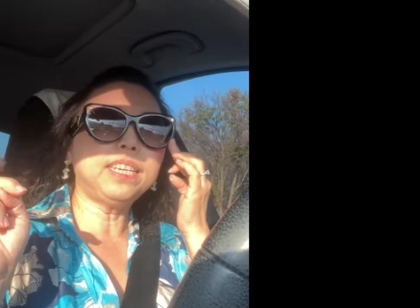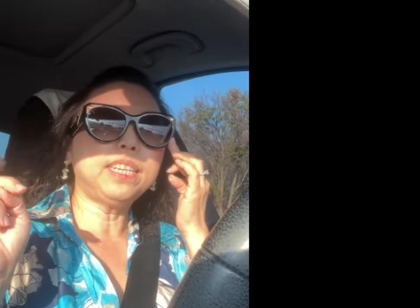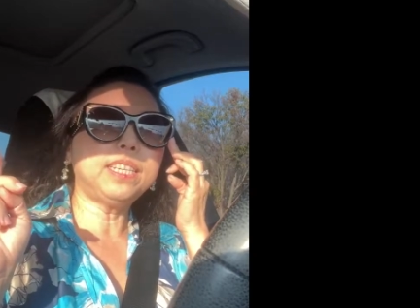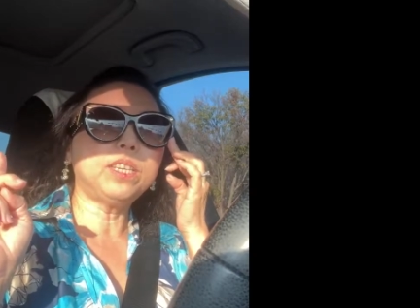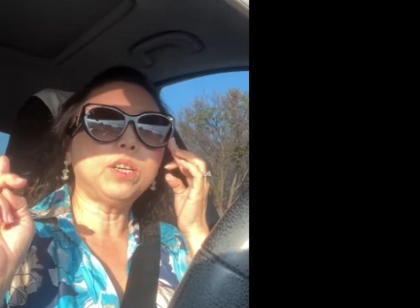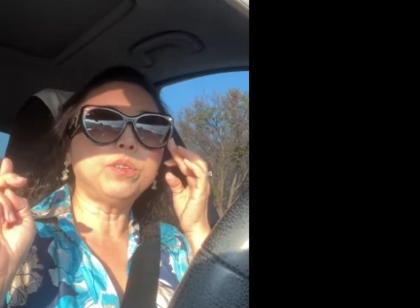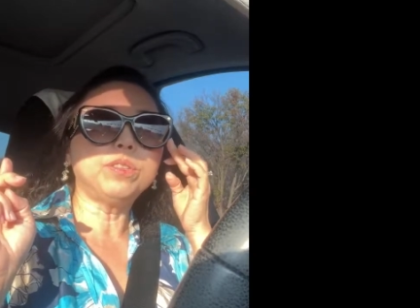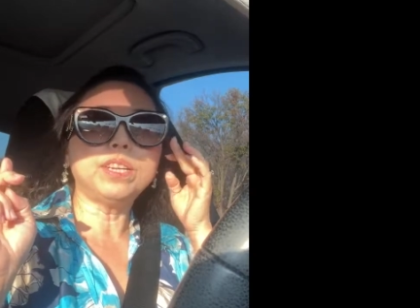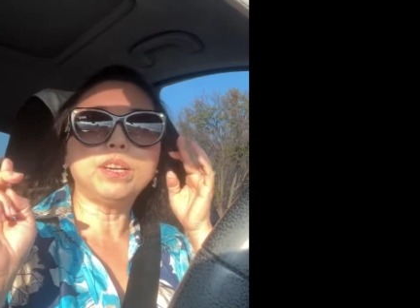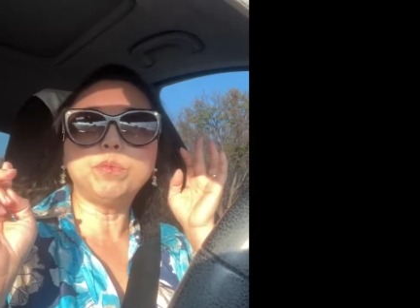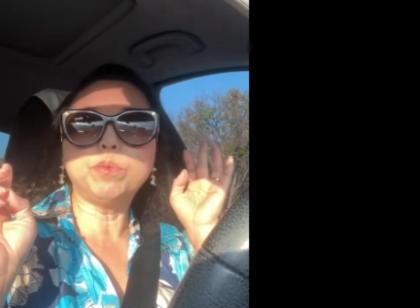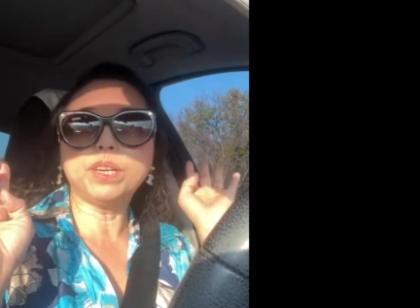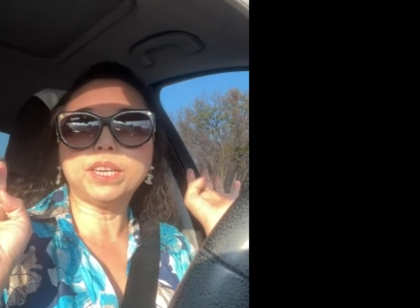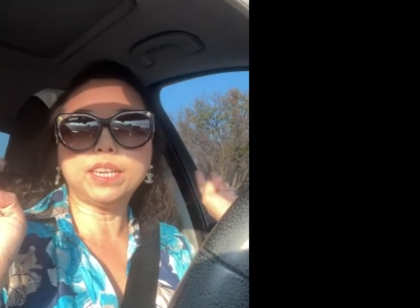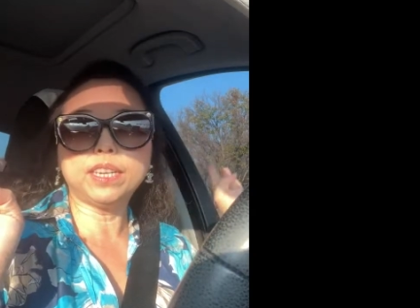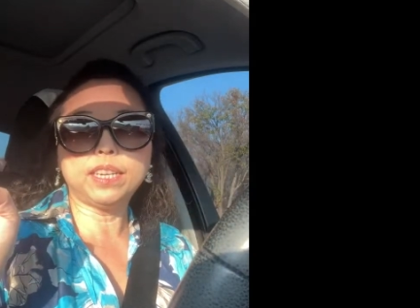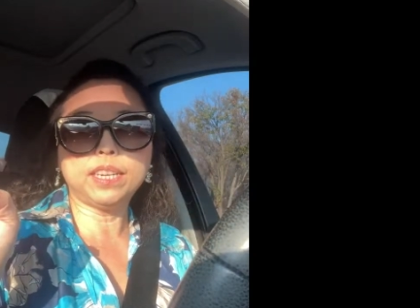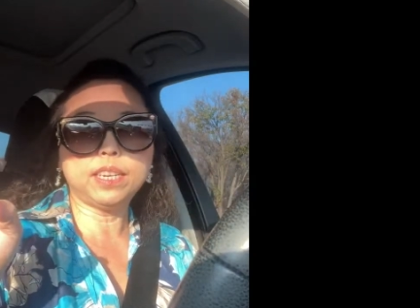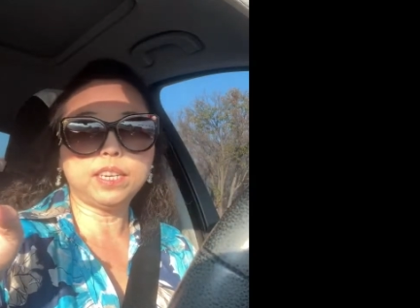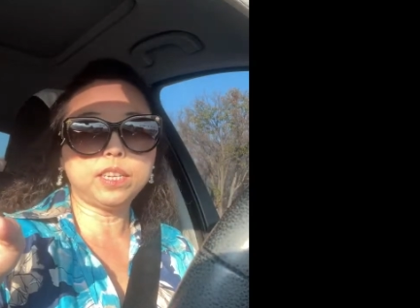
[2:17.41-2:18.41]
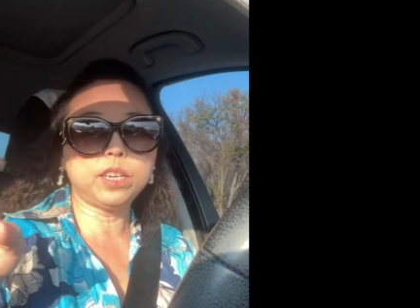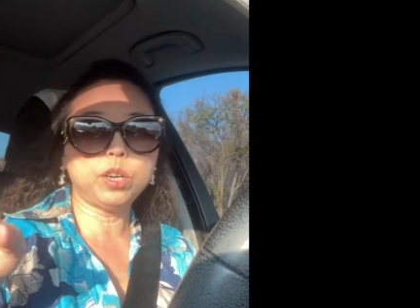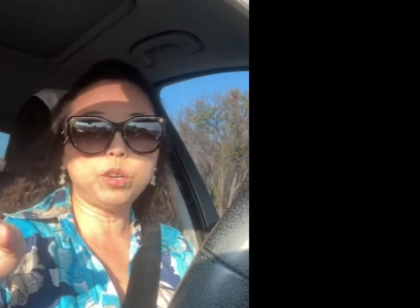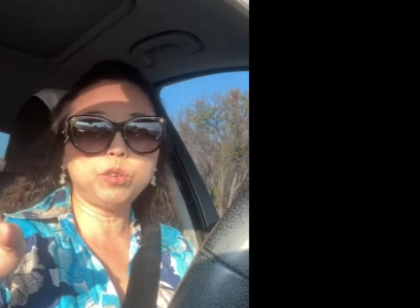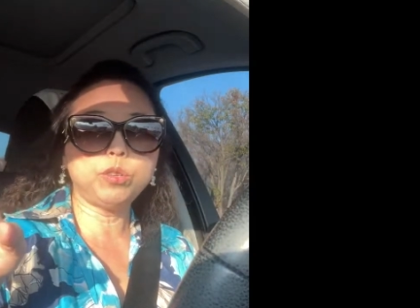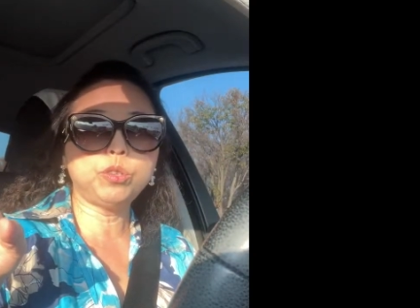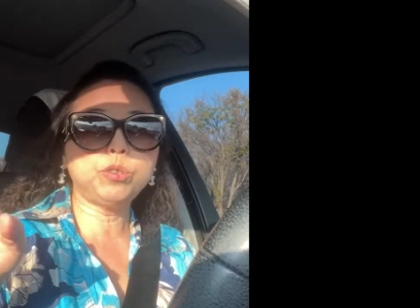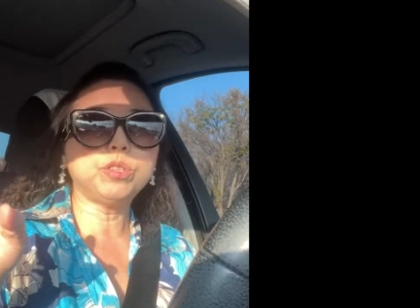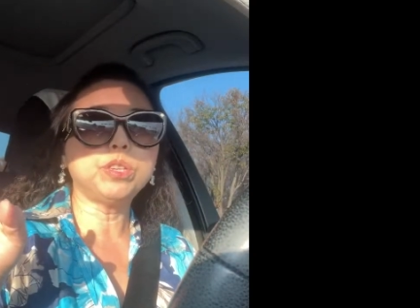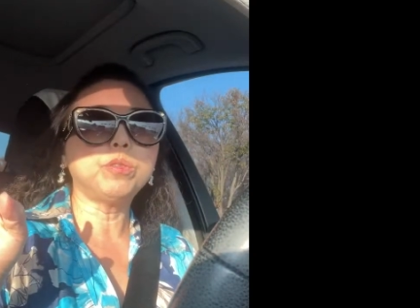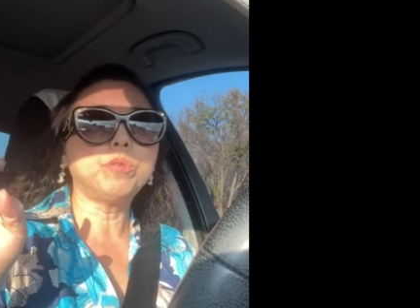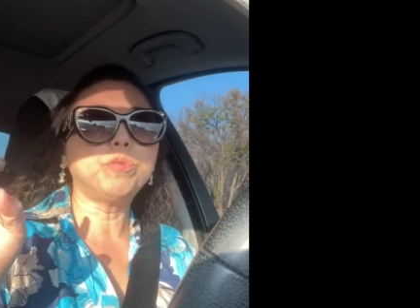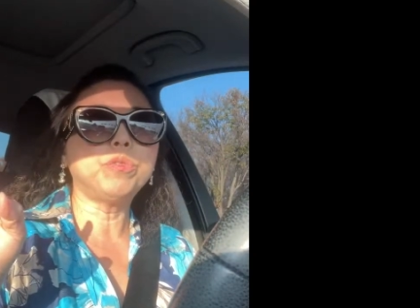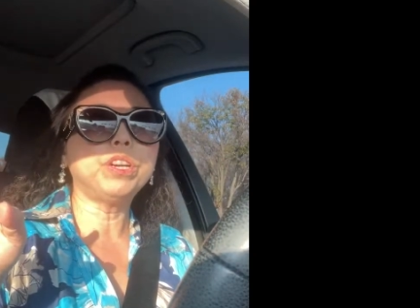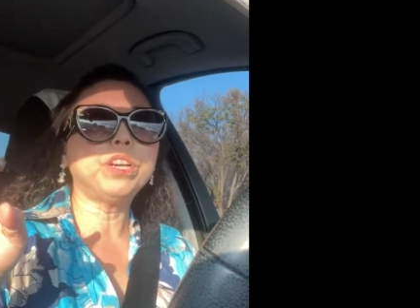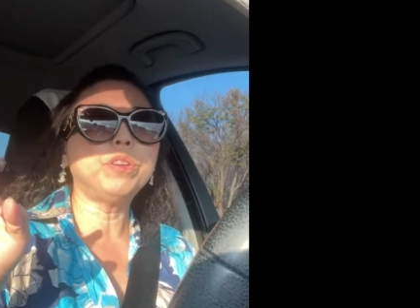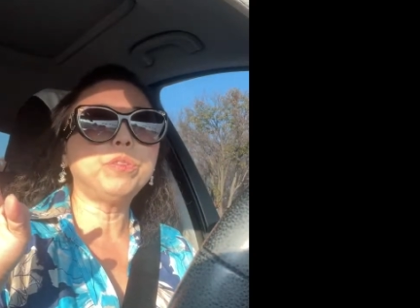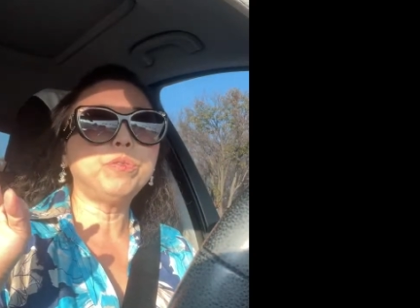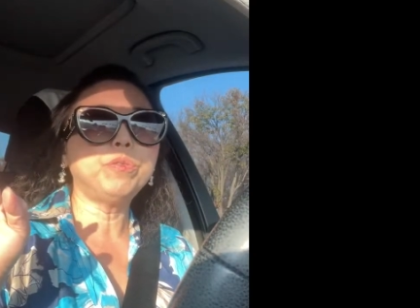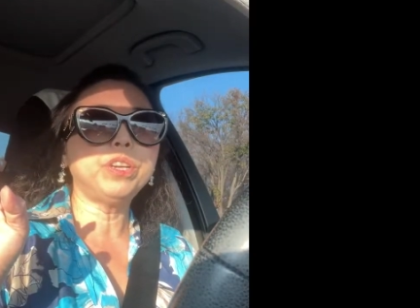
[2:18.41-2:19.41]
So then we're going to go to the
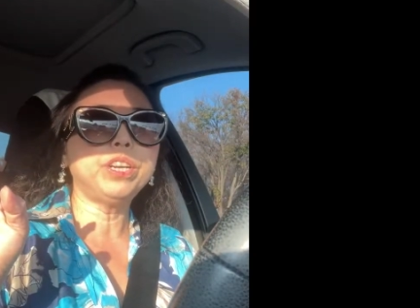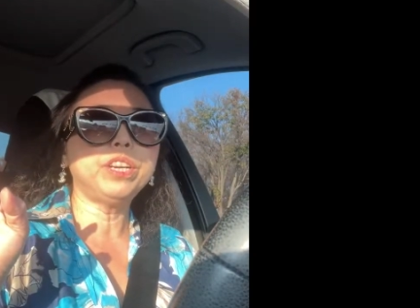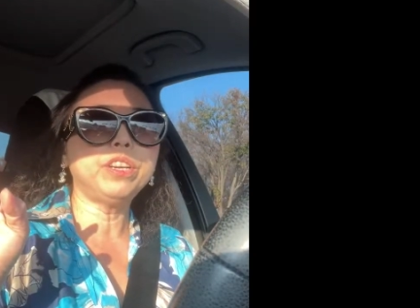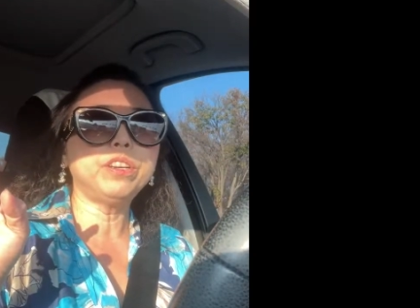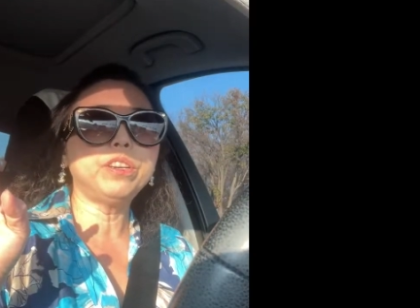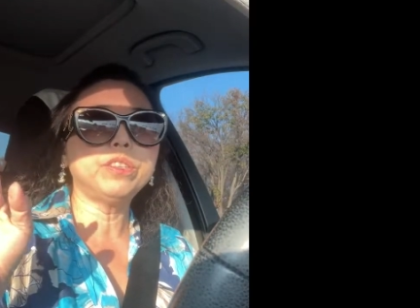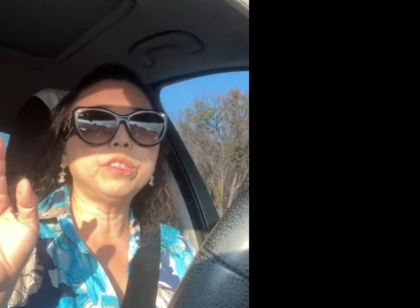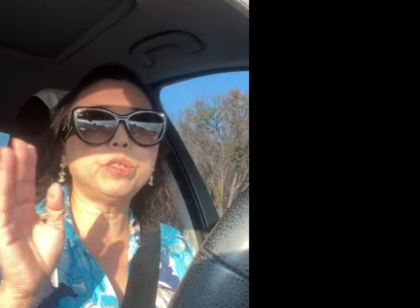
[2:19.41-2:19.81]
Real Real.